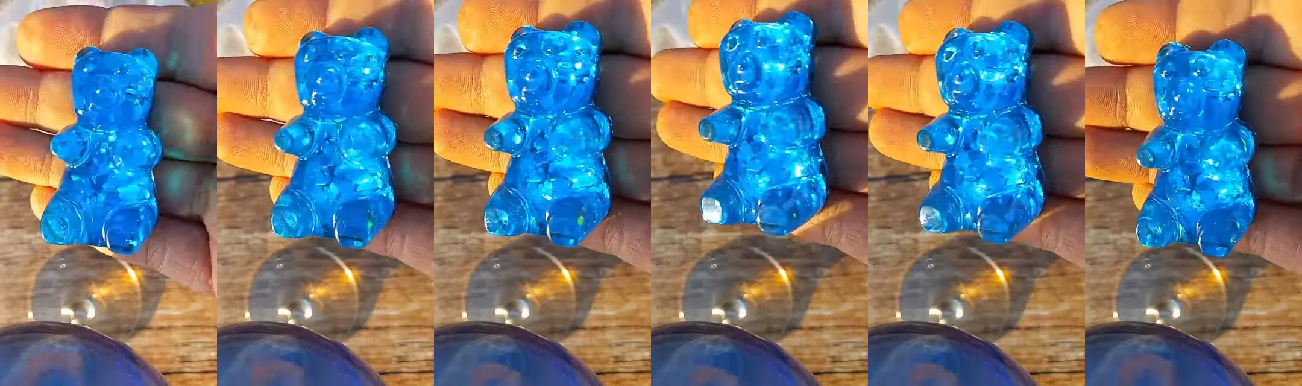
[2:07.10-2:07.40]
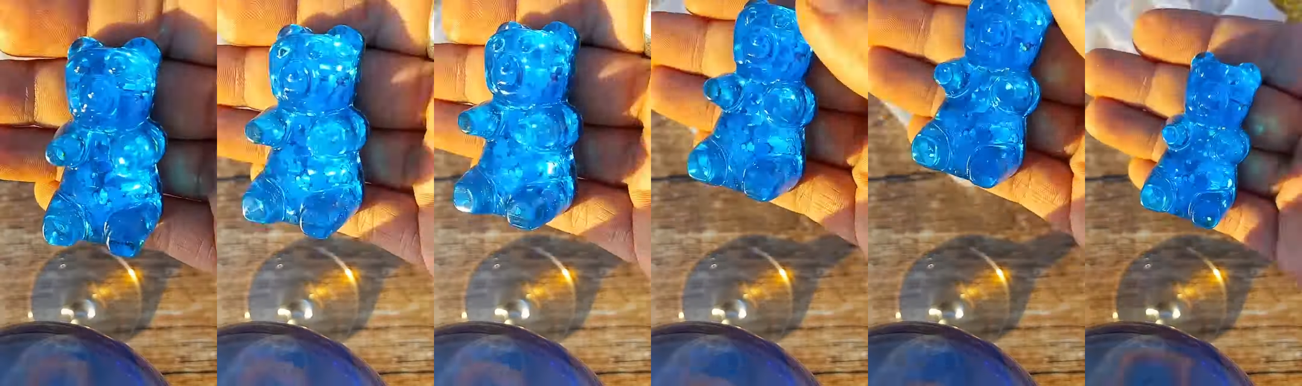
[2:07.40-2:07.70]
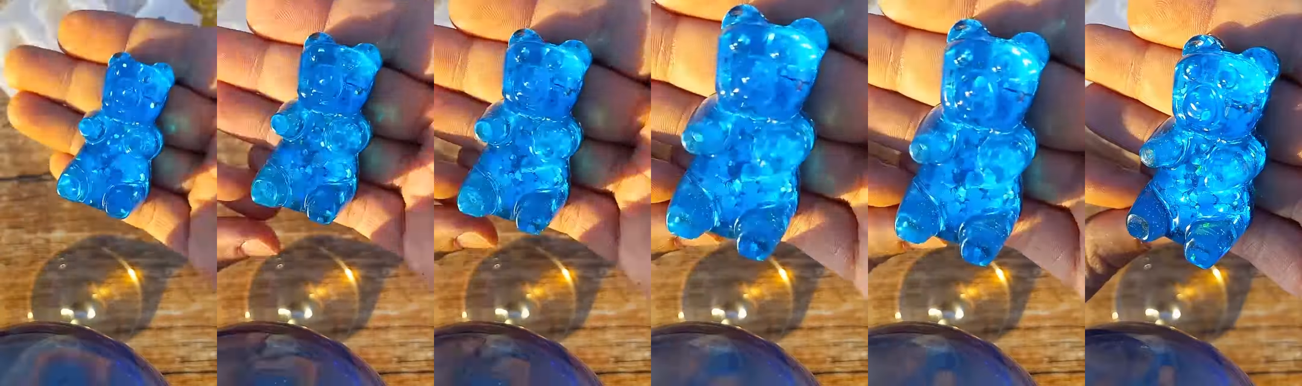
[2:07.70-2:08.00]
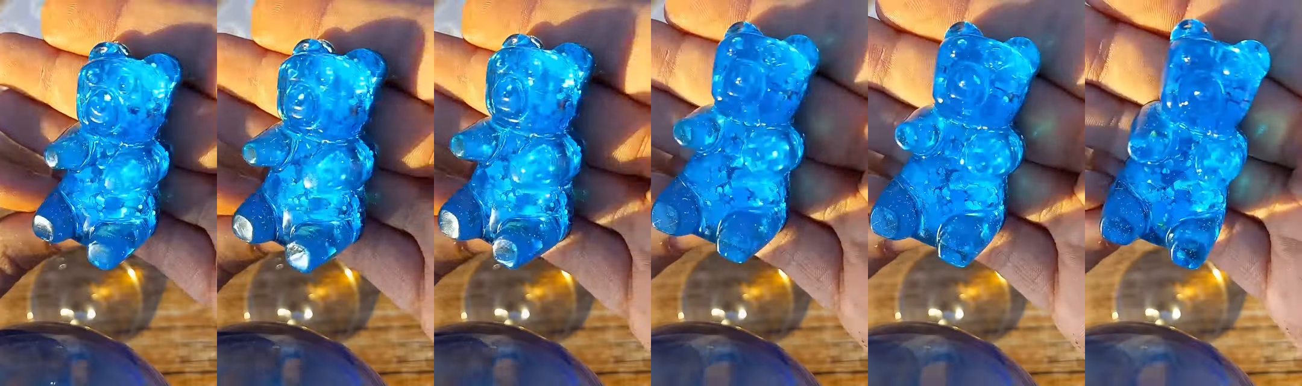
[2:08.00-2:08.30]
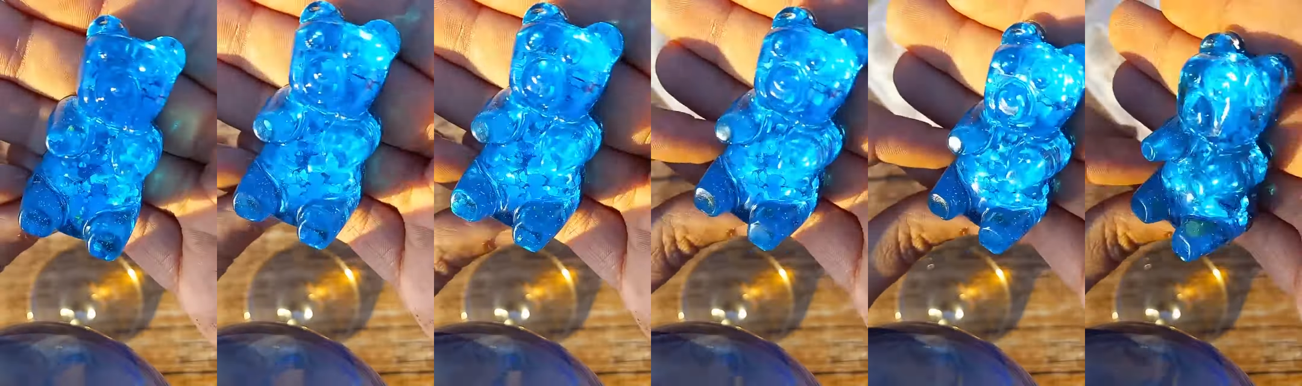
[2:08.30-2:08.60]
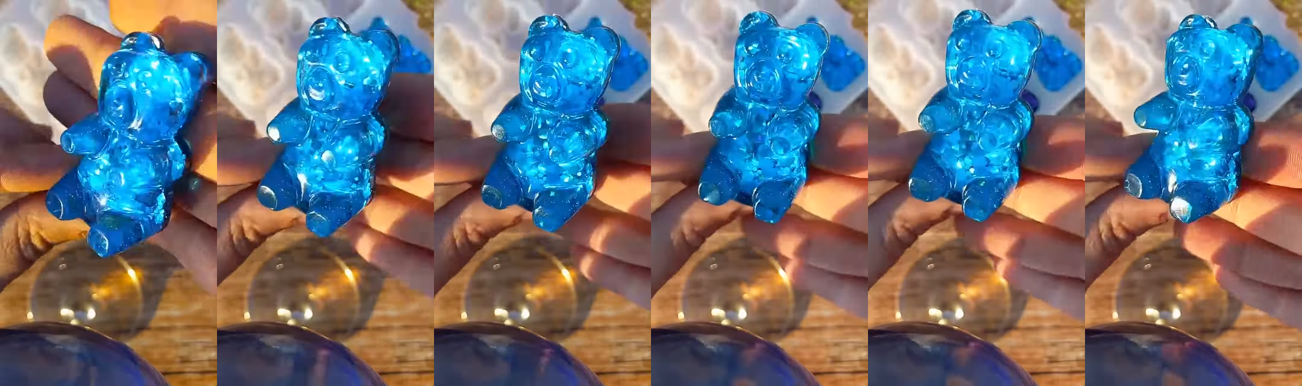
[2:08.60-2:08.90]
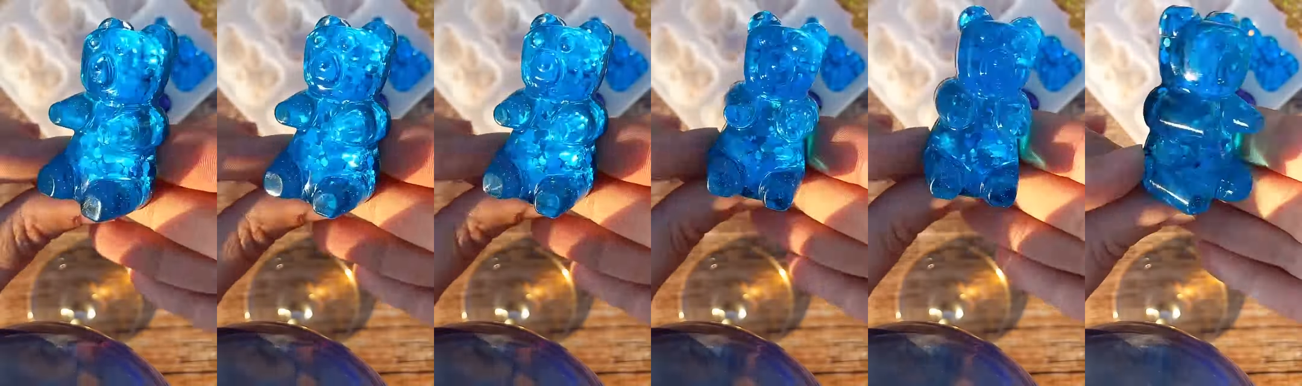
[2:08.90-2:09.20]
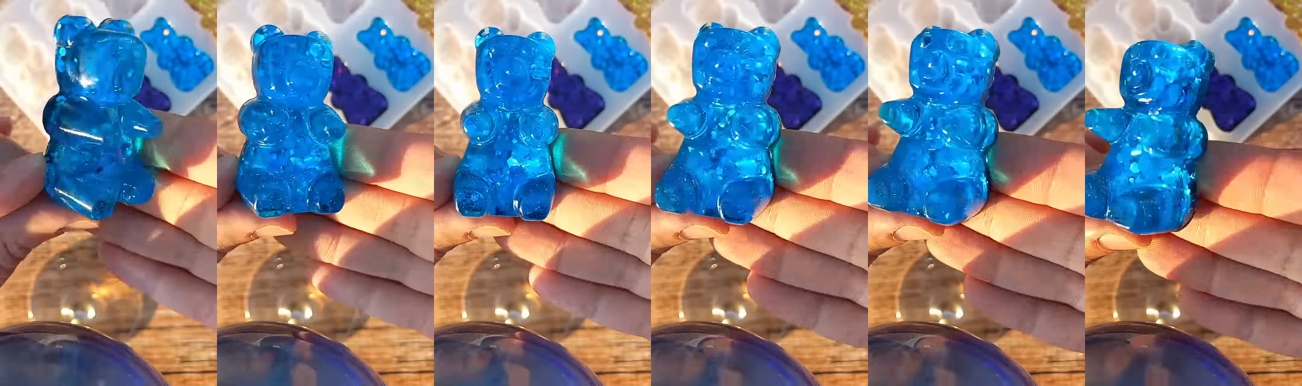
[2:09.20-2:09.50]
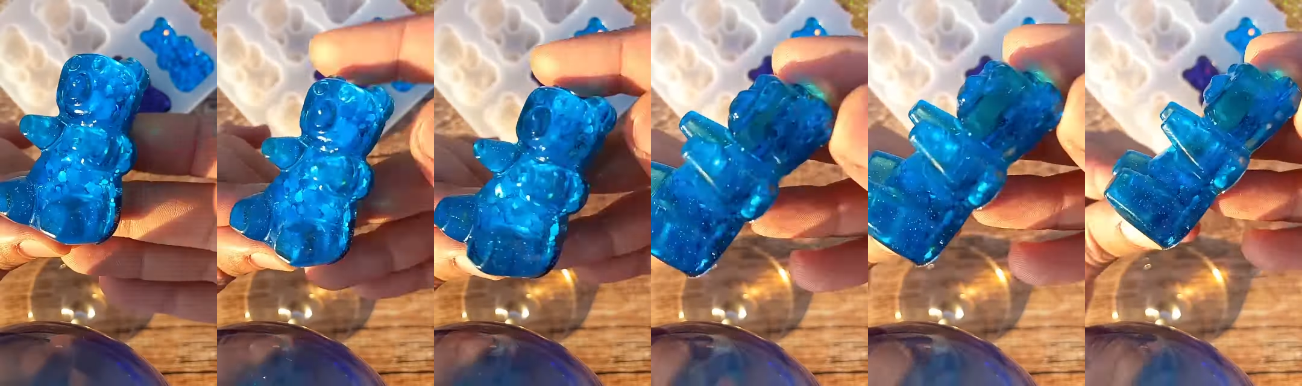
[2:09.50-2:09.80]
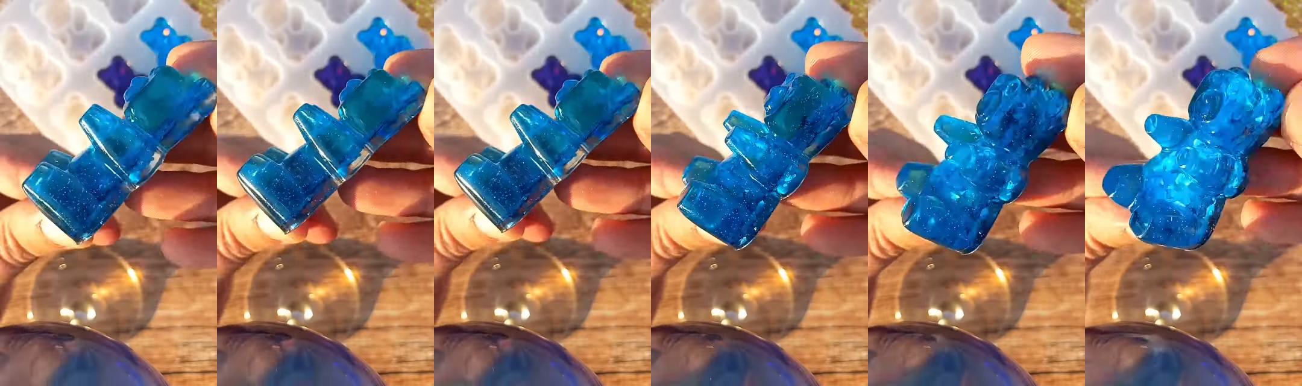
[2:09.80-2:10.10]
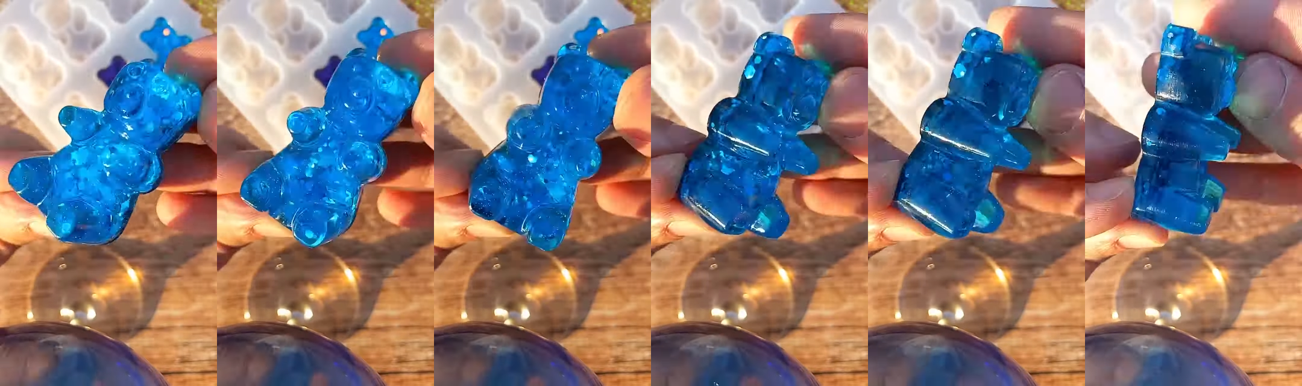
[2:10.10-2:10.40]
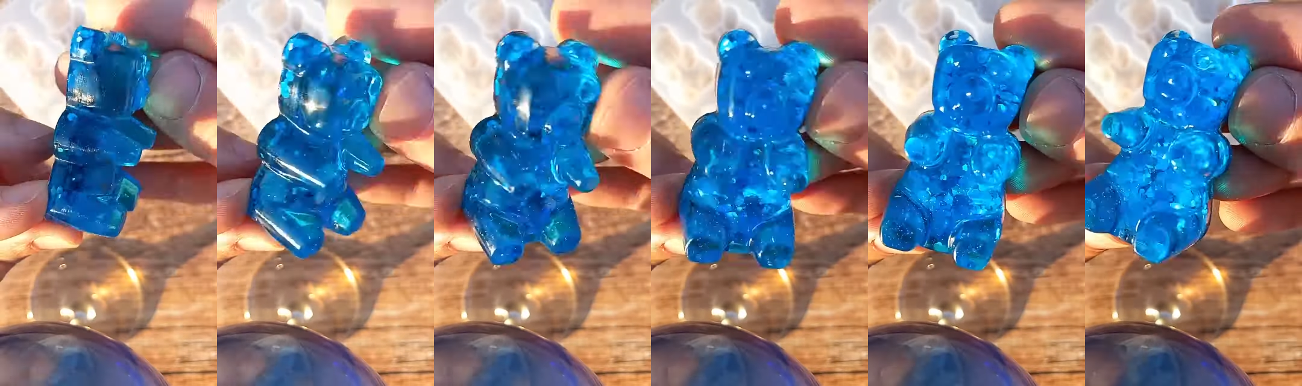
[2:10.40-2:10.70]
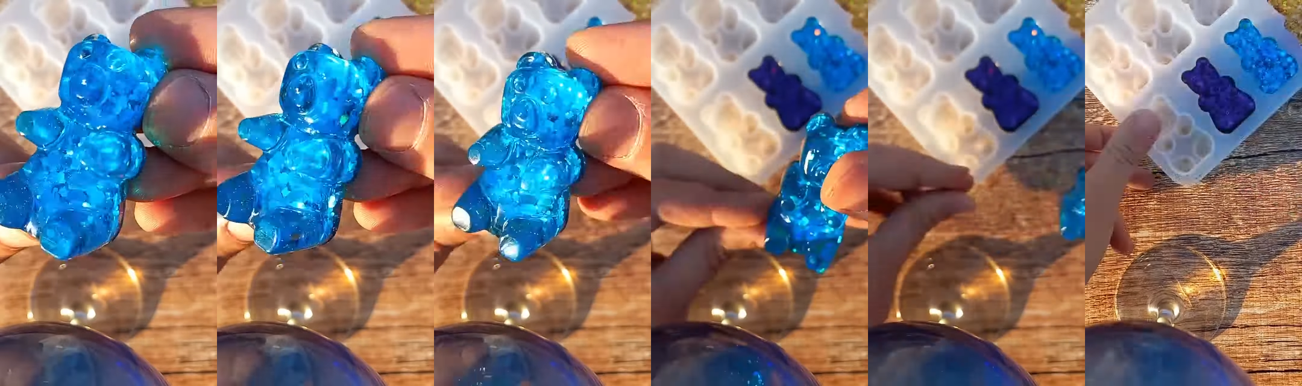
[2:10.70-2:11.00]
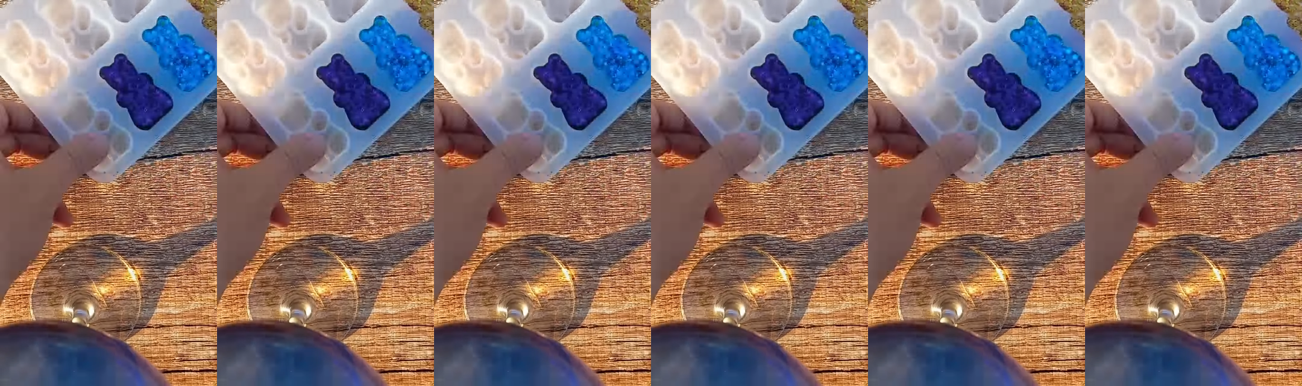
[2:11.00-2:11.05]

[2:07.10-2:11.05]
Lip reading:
[unreadable: no face in view]